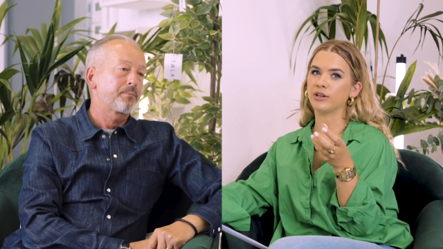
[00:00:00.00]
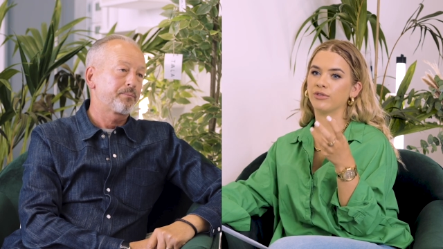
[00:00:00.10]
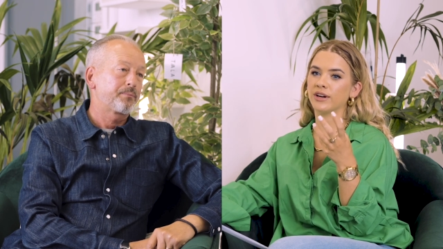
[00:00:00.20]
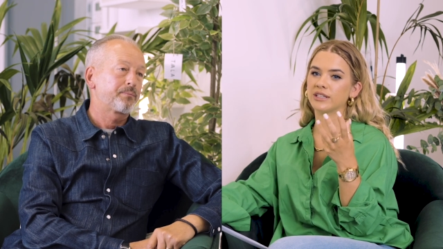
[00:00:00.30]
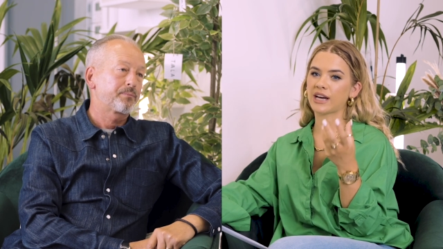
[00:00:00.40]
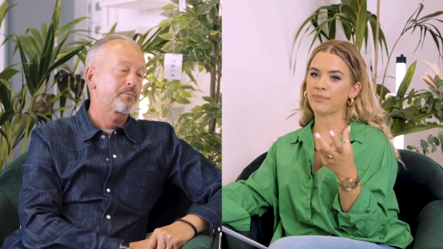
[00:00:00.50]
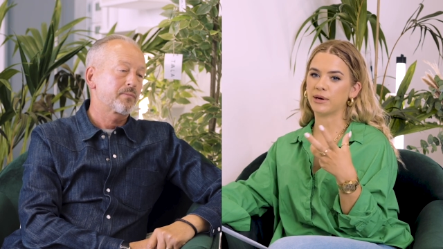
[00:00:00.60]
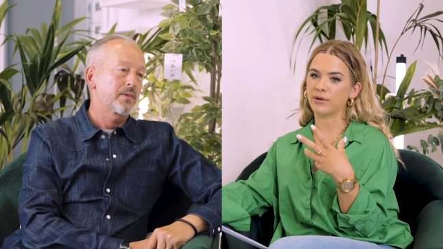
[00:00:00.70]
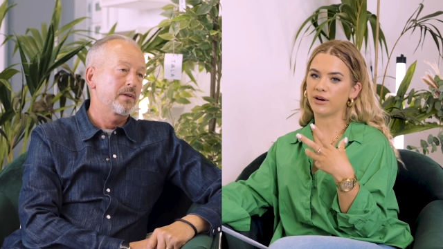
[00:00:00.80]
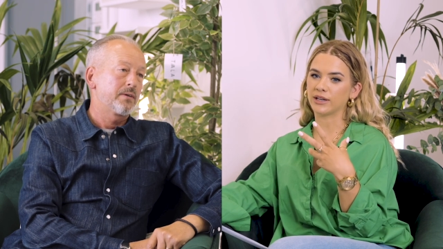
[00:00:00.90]
Speaker 1: you find a gap in a
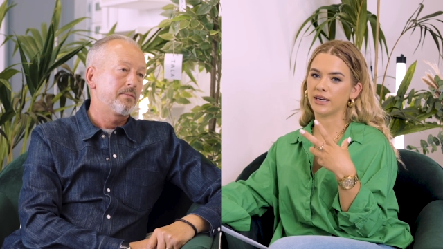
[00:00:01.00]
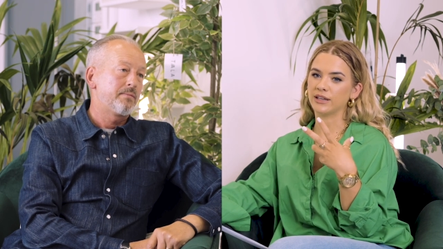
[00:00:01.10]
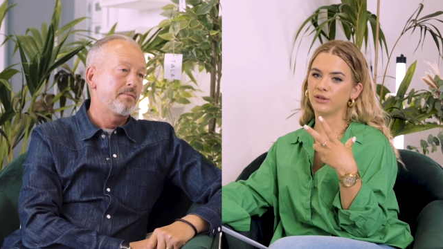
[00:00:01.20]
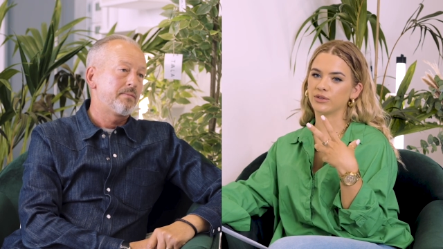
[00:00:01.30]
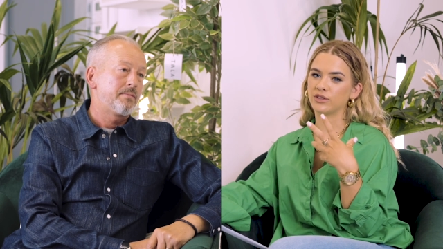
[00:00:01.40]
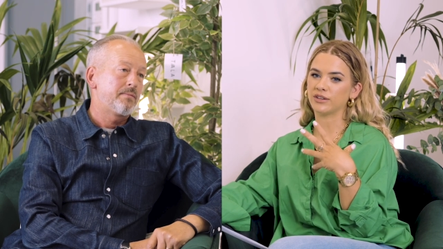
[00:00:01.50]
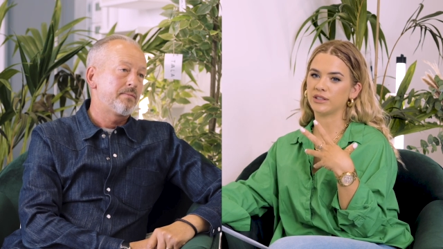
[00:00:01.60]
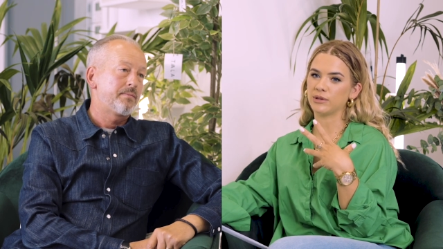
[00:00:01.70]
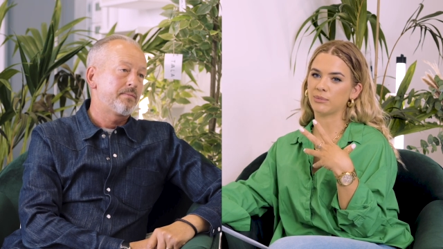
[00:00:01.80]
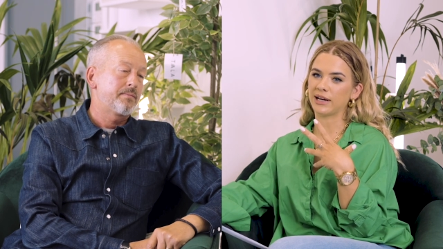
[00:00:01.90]
market and you're starting with
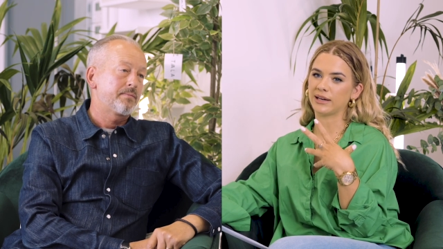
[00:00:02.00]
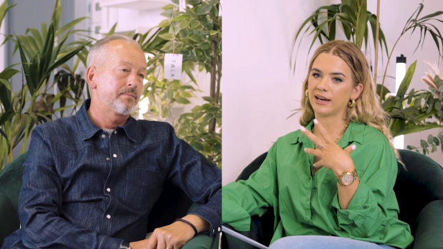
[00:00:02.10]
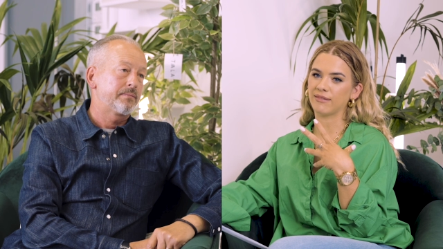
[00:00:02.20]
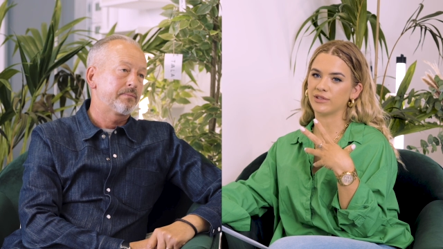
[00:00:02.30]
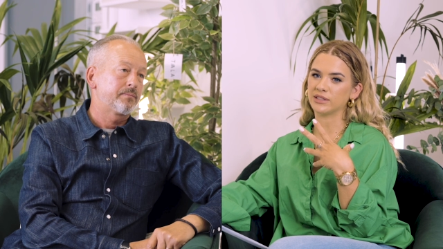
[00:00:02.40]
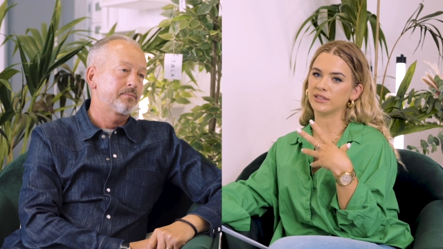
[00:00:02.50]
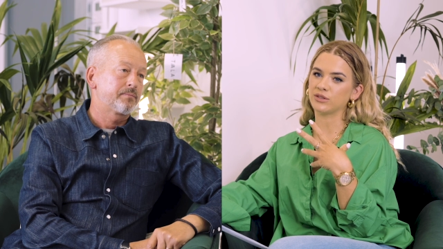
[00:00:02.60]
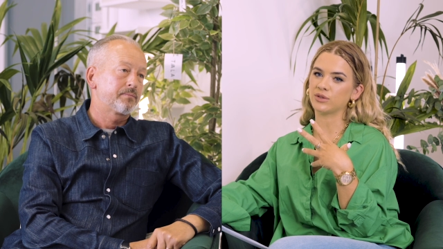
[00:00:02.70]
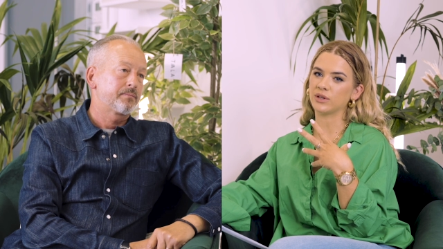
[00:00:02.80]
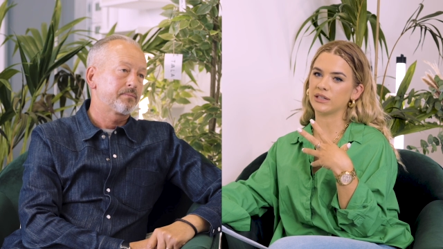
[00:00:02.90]
a blank canvas it's
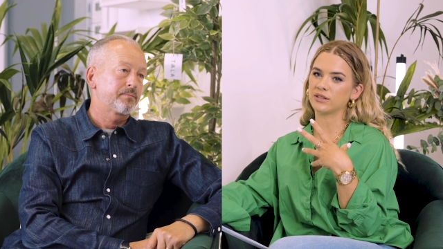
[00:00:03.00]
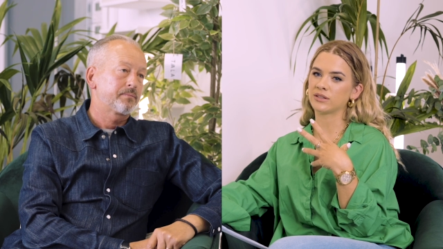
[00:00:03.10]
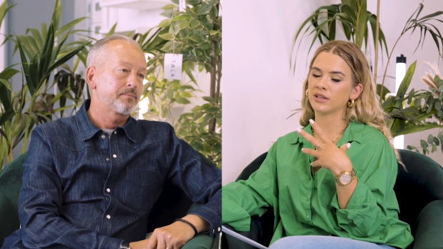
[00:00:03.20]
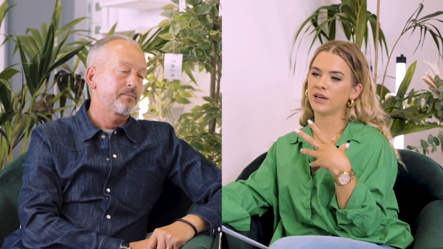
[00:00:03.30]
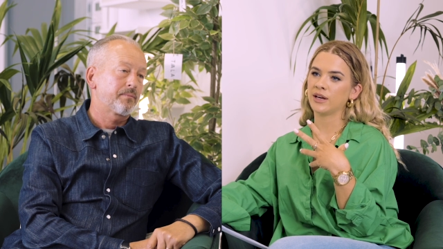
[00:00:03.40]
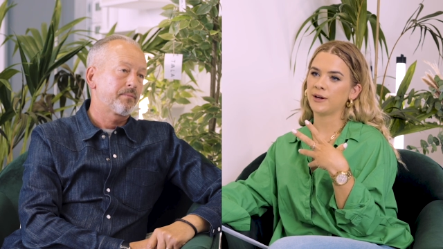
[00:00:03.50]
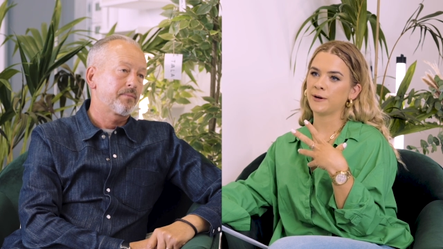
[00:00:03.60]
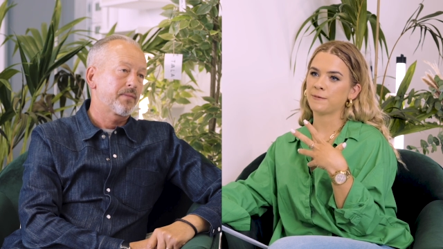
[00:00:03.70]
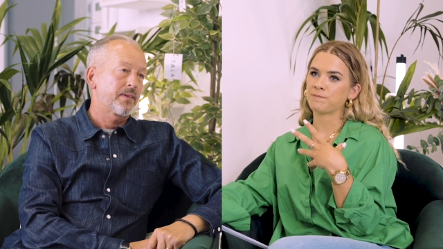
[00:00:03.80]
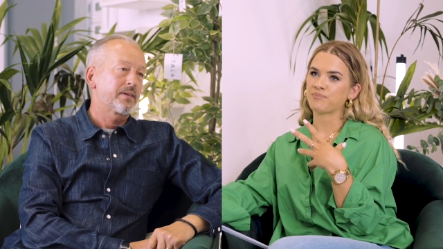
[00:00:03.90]
it's
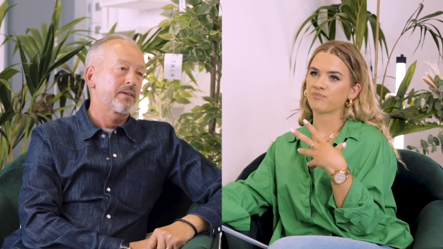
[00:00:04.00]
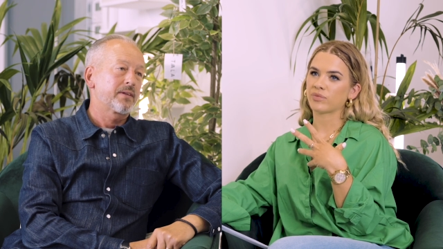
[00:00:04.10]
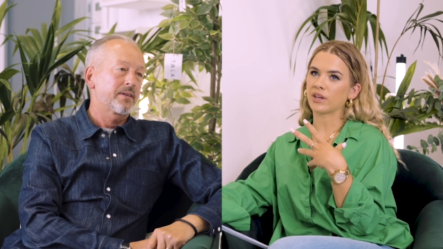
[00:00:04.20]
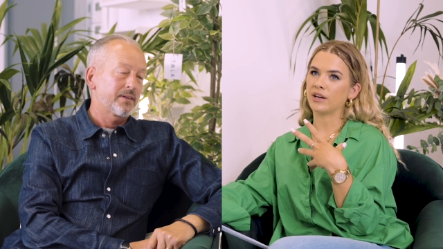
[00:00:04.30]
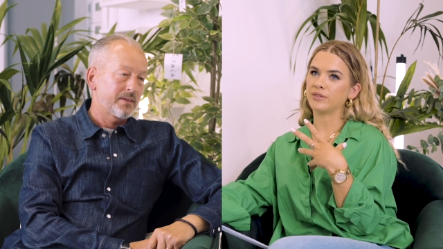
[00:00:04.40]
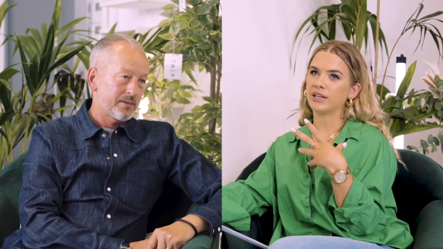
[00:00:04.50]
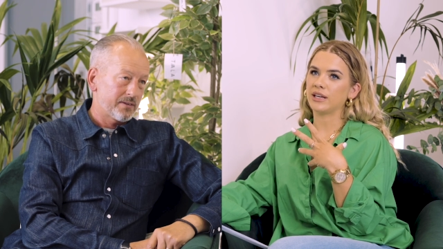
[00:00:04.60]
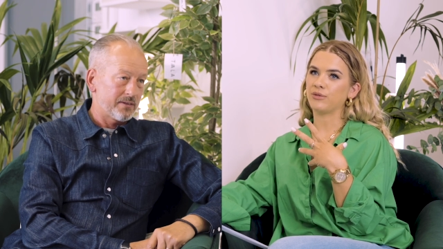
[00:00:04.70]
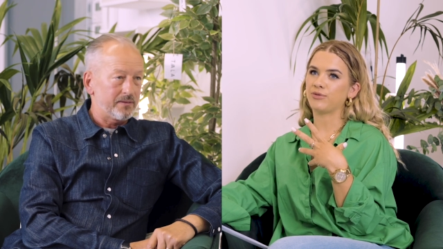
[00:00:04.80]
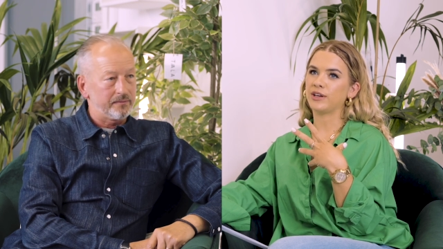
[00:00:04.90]
it
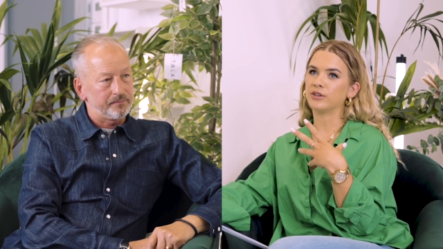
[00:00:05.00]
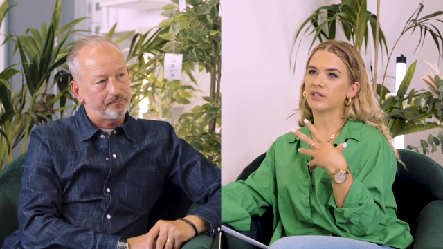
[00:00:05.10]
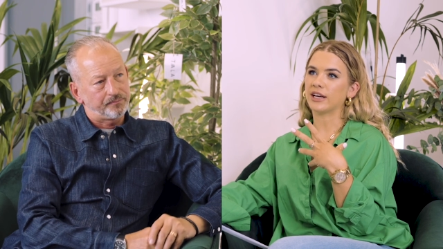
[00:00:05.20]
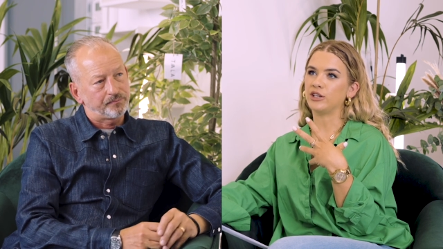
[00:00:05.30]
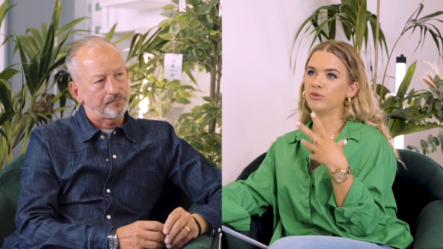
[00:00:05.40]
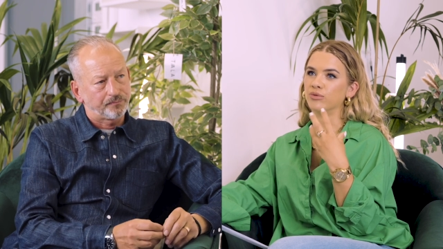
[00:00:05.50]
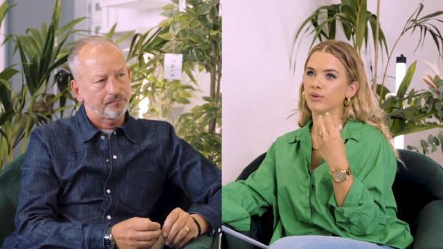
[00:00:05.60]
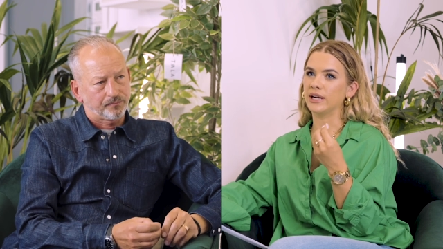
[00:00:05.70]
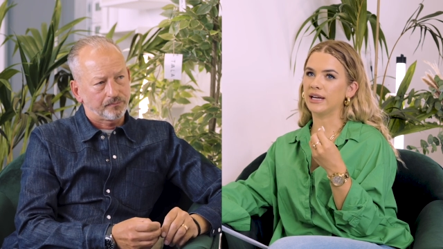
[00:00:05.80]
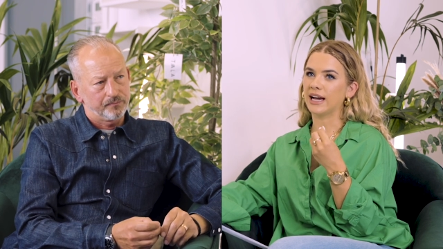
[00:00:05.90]
feels like you
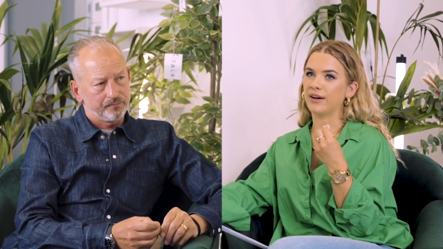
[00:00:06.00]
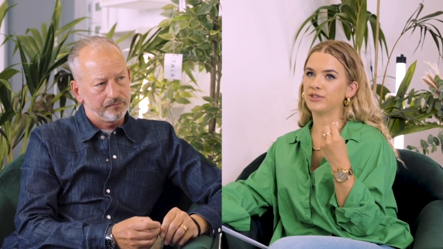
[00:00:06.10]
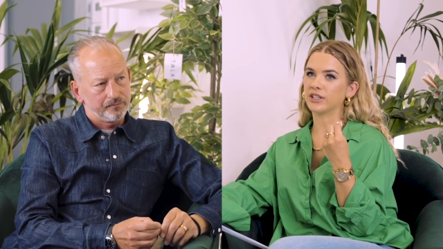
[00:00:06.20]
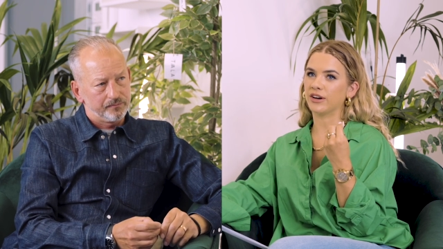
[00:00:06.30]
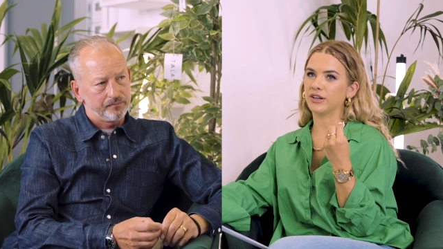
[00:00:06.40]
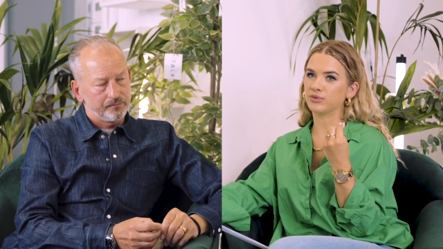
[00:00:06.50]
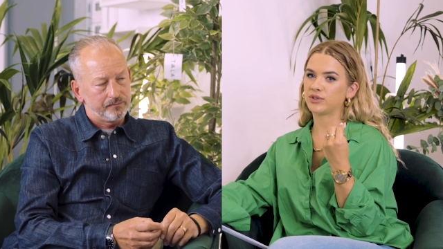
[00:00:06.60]
really have to kind of